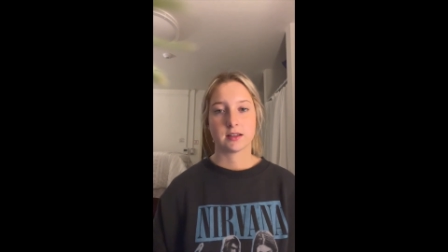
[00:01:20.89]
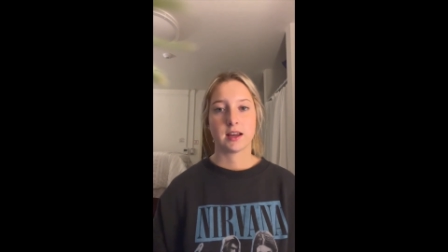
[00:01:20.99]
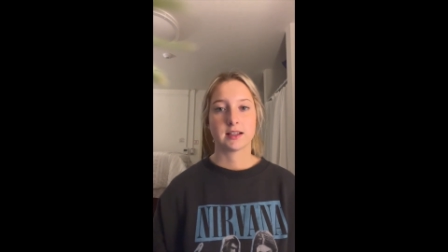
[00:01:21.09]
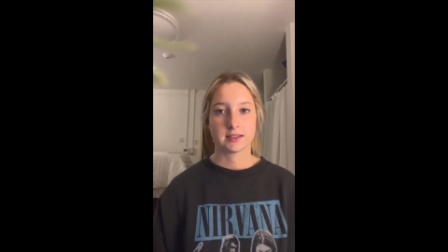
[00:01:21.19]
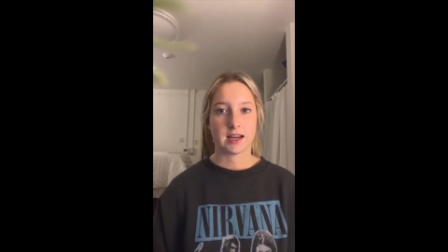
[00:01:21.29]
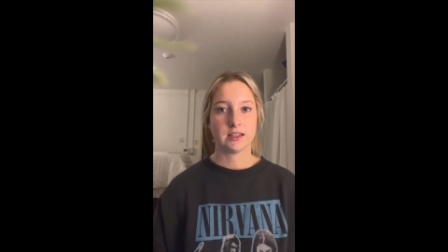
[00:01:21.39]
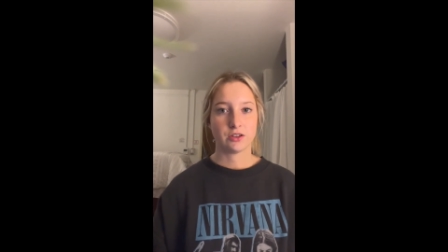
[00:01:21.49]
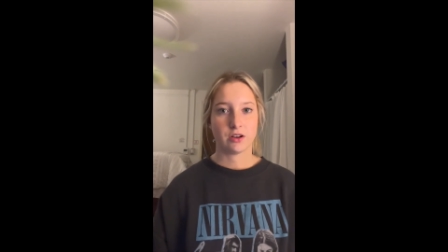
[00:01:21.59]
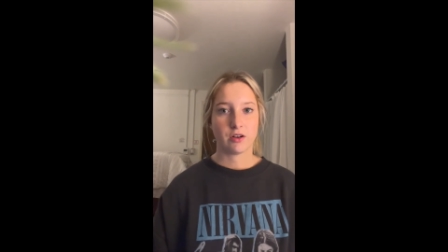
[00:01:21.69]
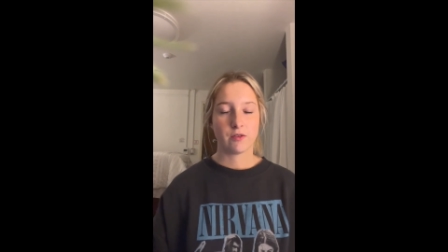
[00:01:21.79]
extends
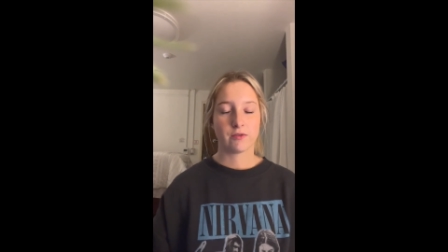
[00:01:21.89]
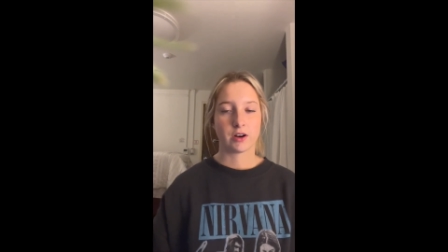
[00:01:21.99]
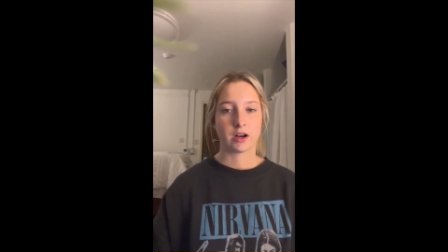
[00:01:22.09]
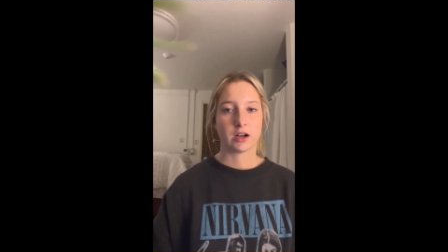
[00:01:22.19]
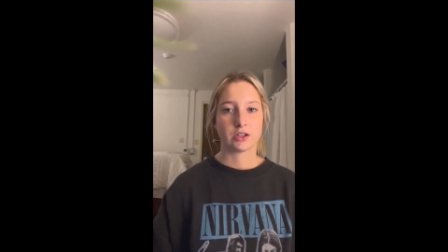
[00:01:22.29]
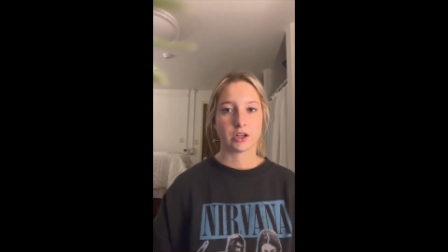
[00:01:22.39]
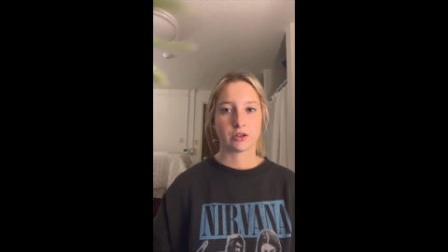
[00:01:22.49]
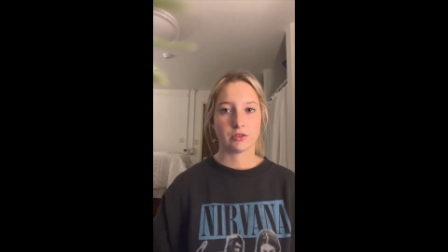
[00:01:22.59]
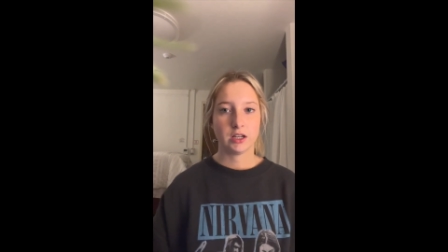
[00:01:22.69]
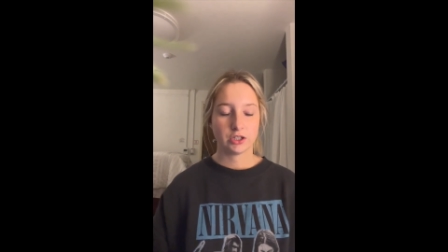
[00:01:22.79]
over
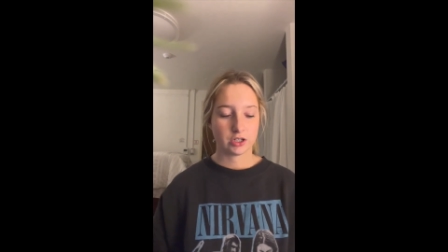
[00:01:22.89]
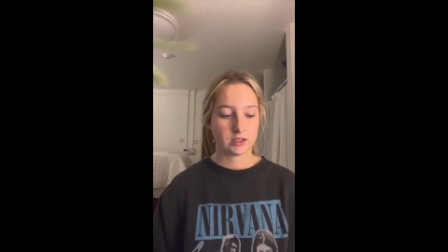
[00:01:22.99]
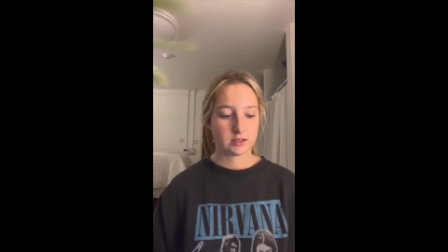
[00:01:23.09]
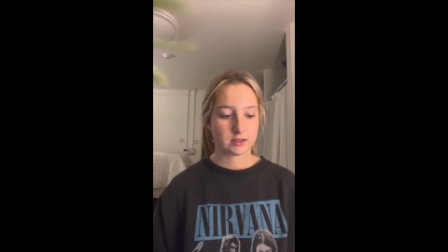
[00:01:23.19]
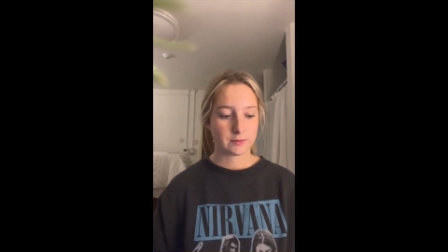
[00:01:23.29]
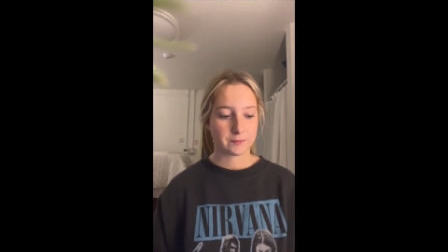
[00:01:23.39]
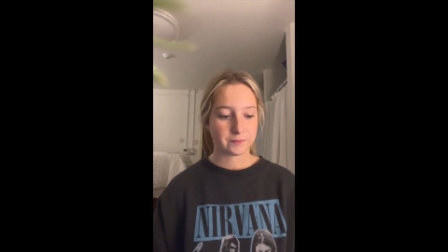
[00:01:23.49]
generations.